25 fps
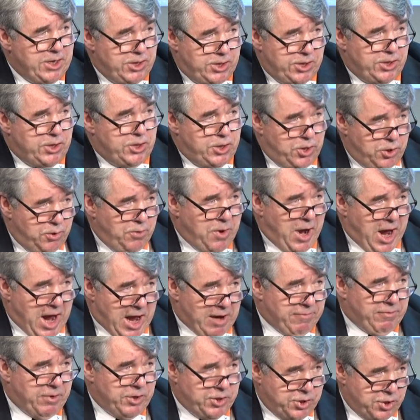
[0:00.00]
just do
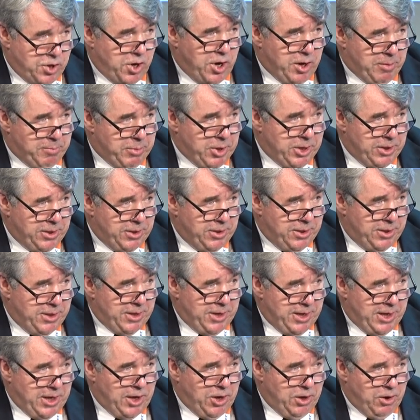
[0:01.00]
half a job
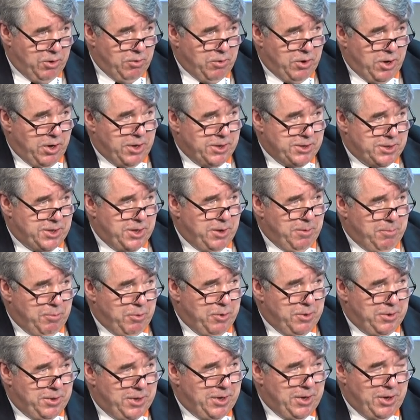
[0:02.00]
in a low-cost
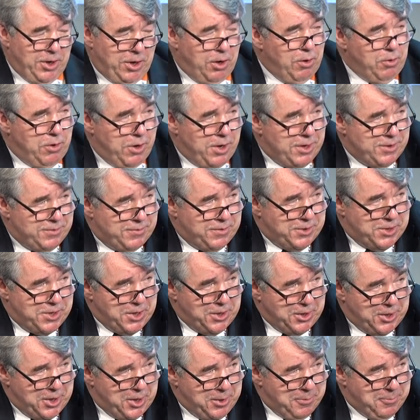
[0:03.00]
airport, in a low-cost facility.